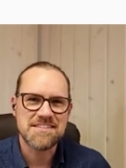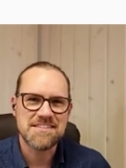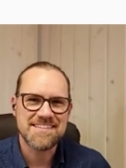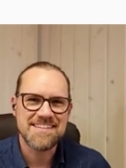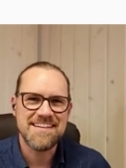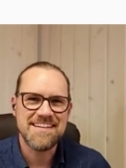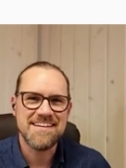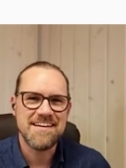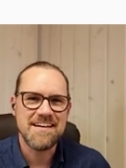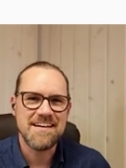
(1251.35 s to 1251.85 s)

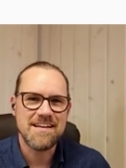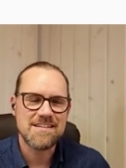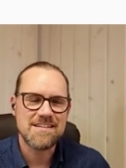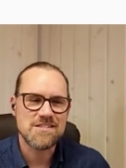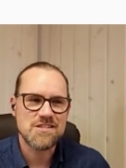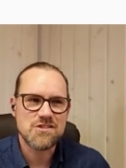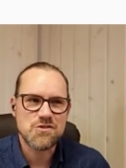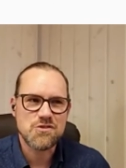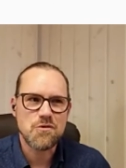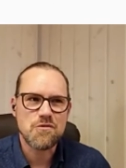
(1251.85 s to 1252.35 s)
Yeah. And that's the
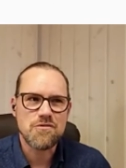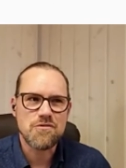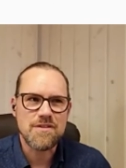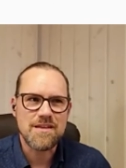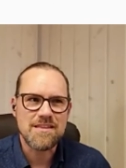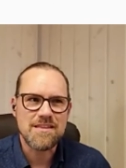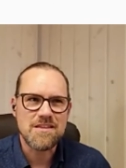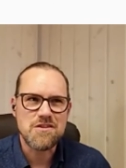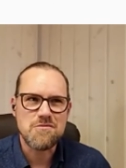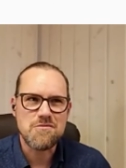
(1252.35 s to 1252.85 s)
sort of thing
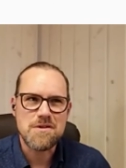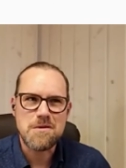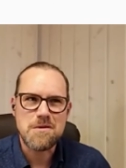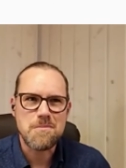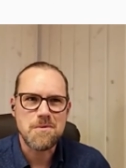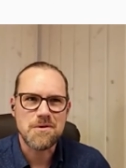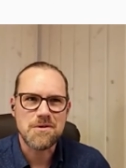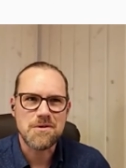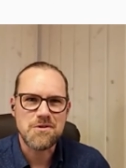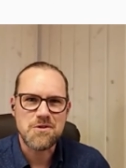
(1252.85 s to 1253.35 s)
that you really
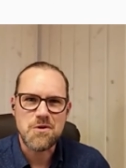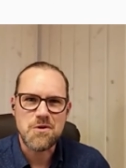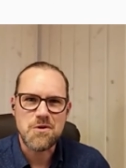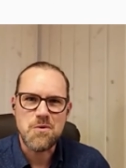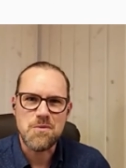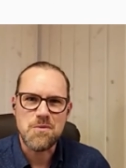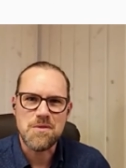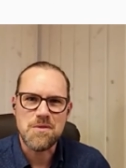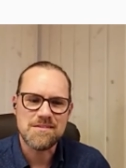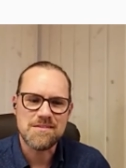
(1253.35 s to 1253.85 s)
want to
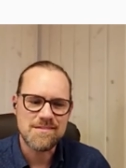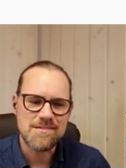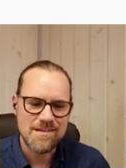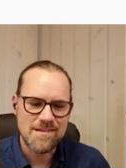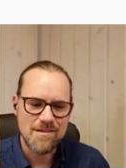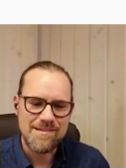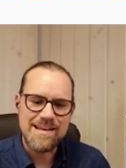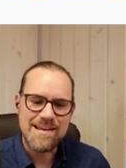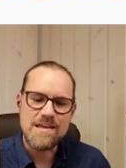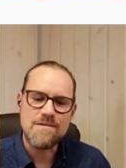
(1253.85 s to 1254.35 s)
do, that,
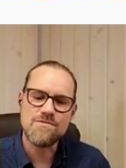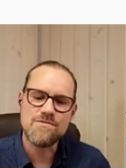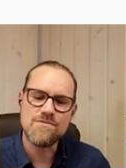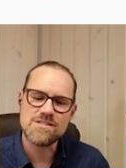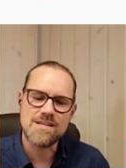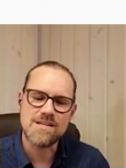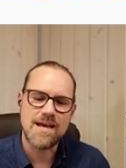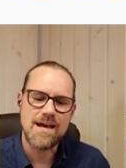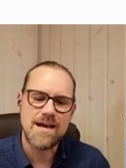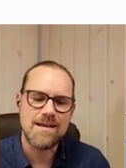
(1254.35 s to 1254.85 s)

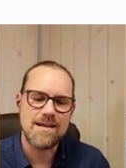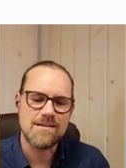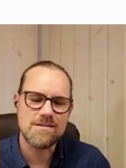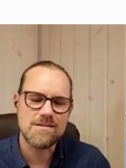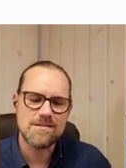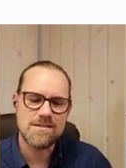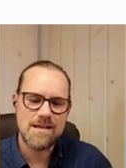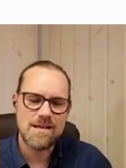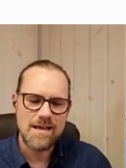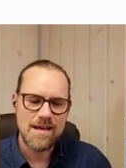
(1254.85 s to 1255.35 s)
lives and
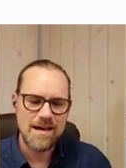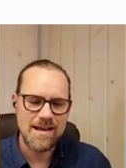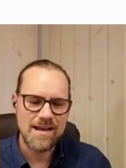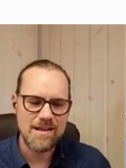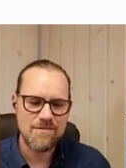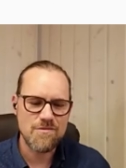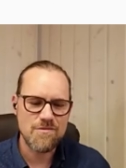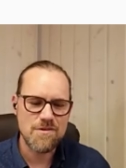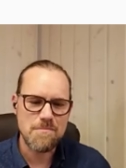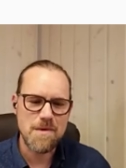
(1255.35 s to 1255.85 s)

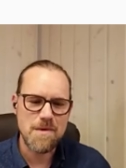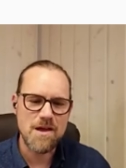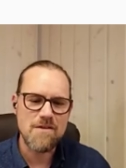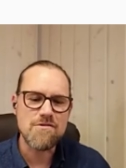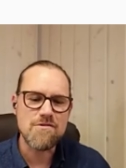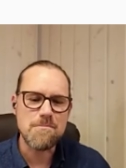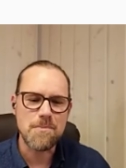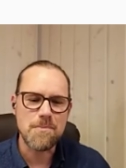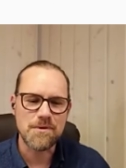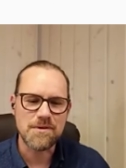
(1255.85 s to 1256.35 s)

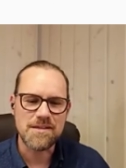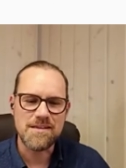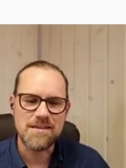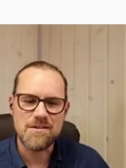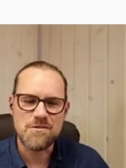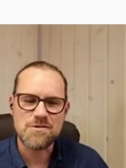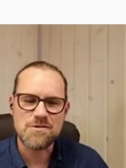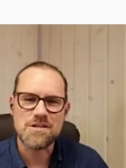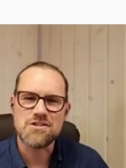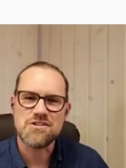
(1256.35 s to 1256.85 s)
everybody who
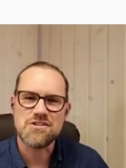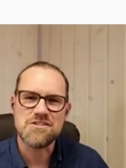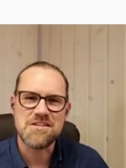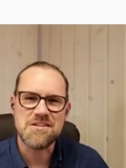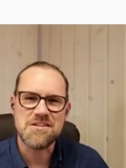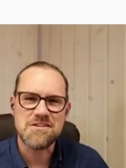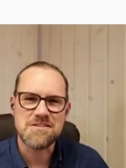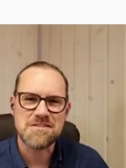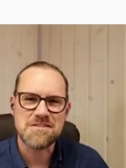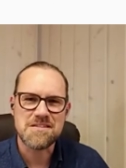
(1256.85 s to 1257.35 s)
touches it
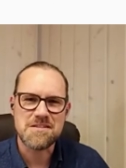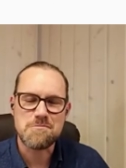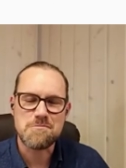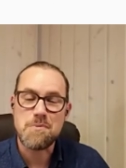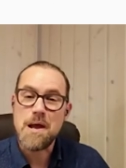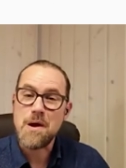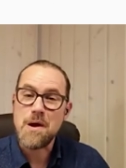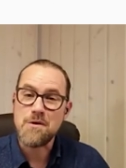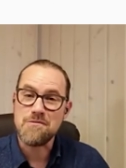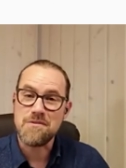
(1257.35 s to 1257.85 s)
is
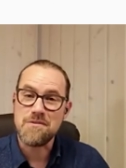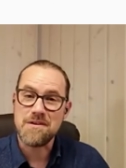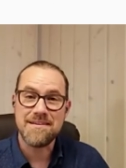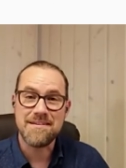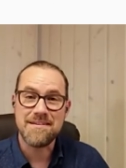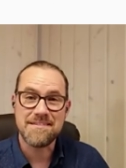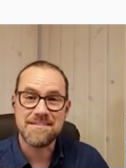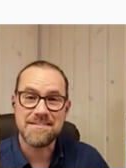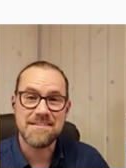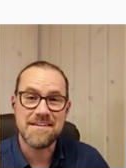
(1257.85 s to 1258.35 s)
proud of it
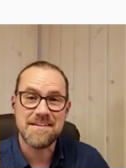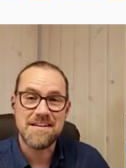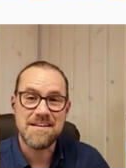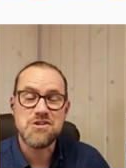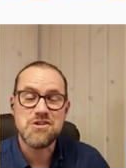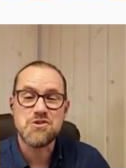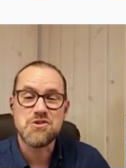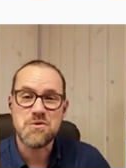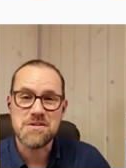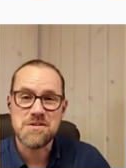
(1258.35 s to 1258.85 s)
and
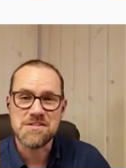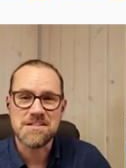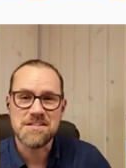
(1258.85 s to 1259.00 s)
enjoys it.